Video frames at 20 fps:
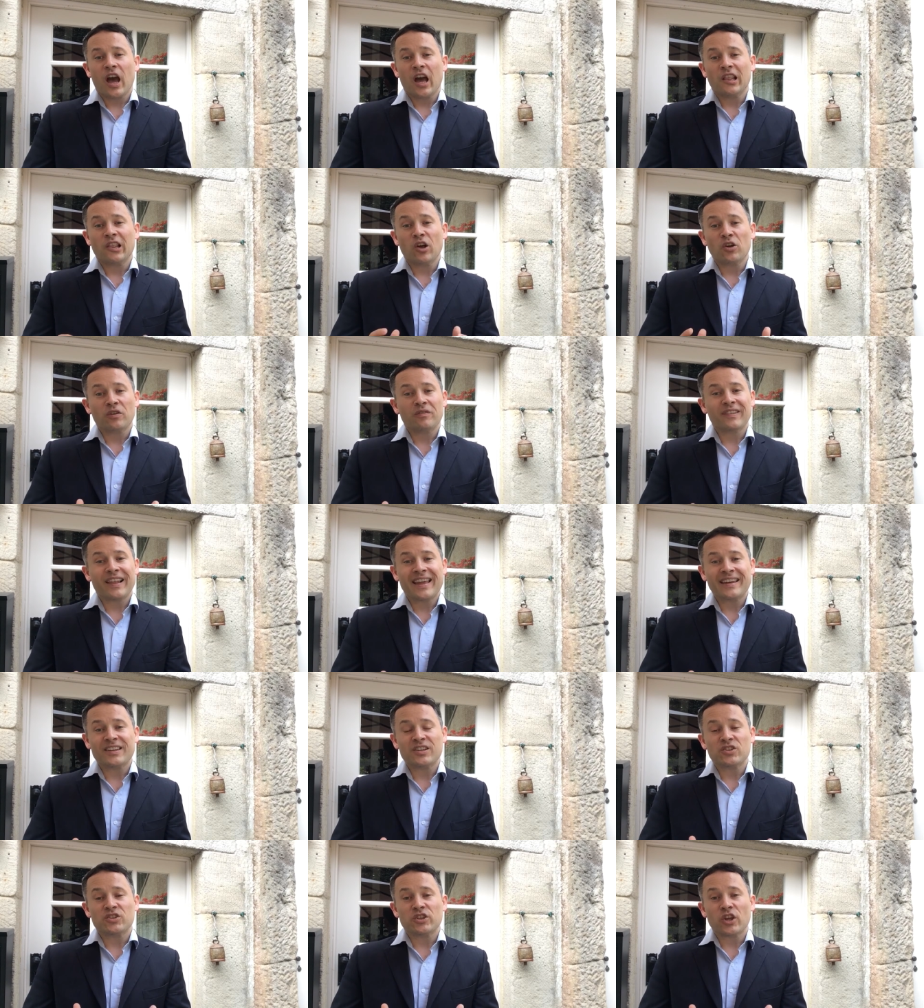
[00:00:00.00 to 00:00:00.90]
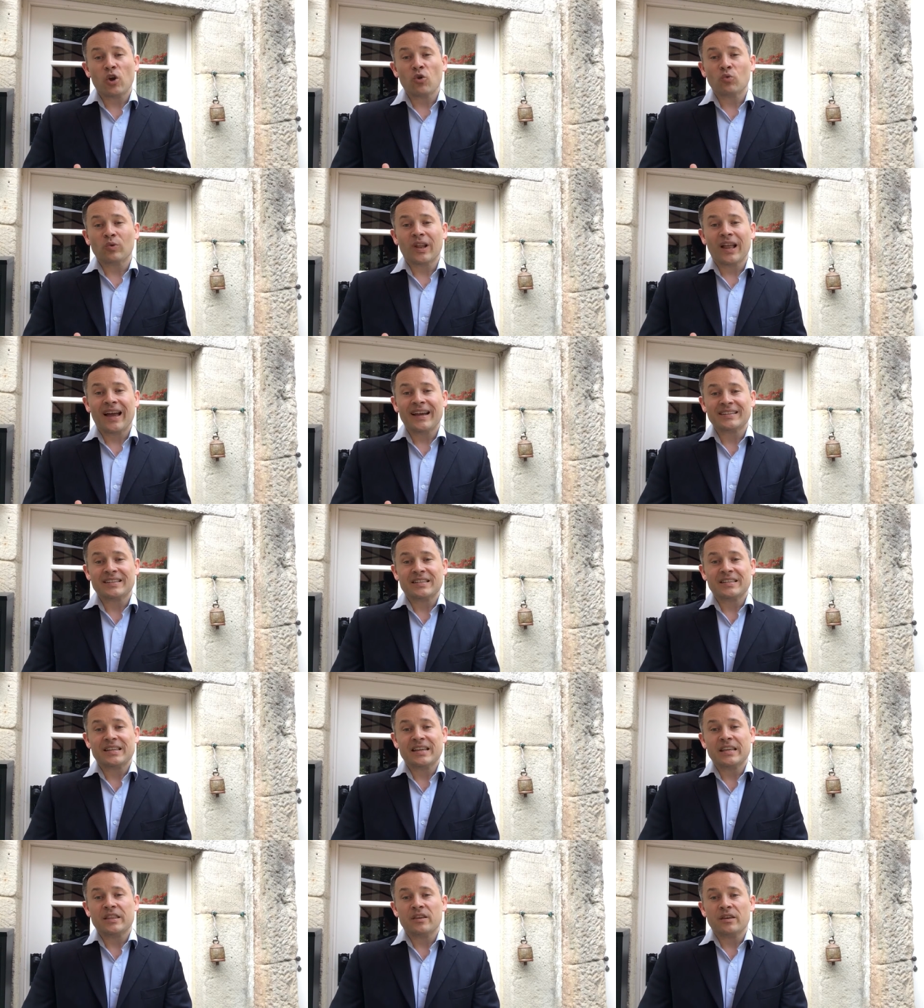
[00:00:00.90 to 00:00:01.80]
a lot of lenders don't like to
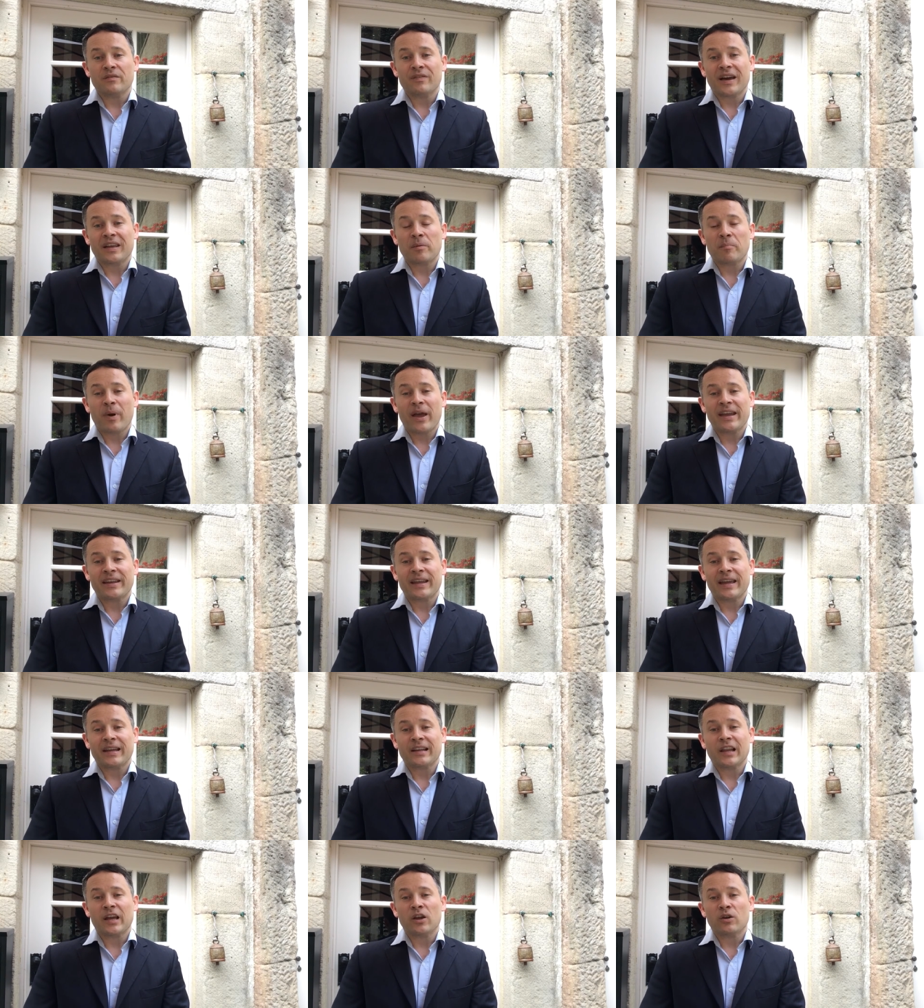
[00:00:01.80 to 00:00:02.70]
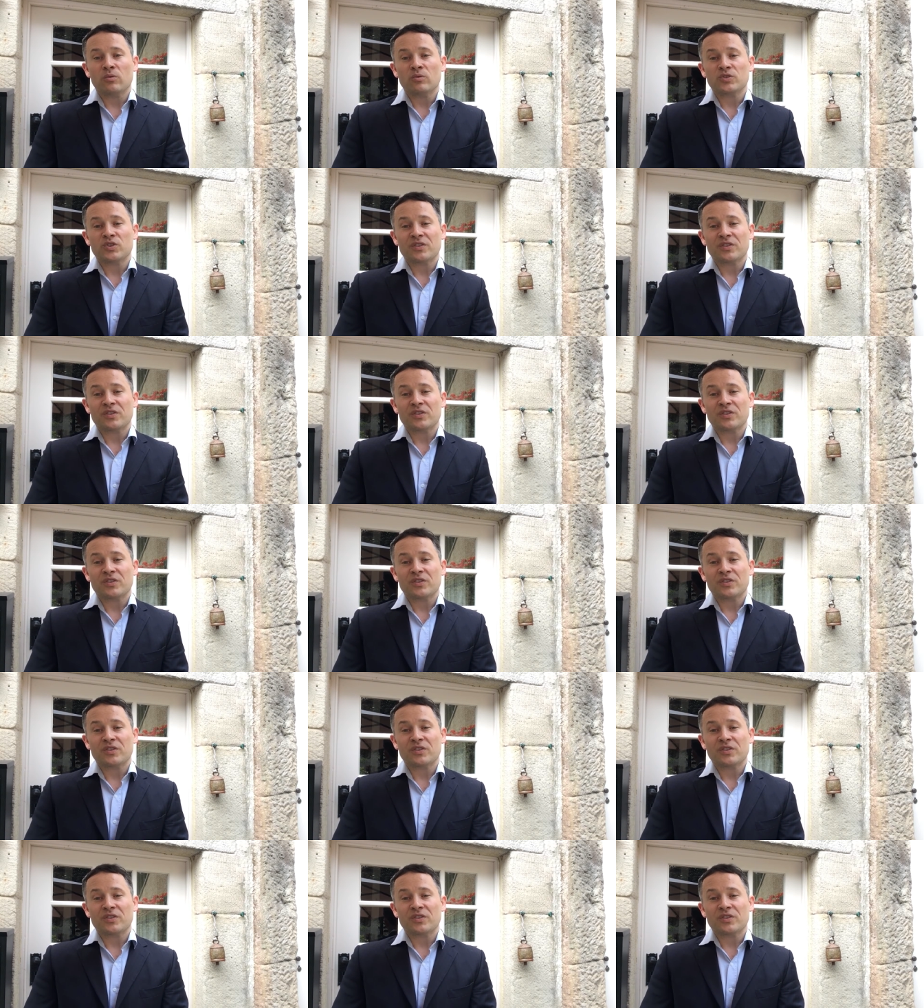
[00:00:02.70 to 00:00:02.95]
see that you've had a payday loan,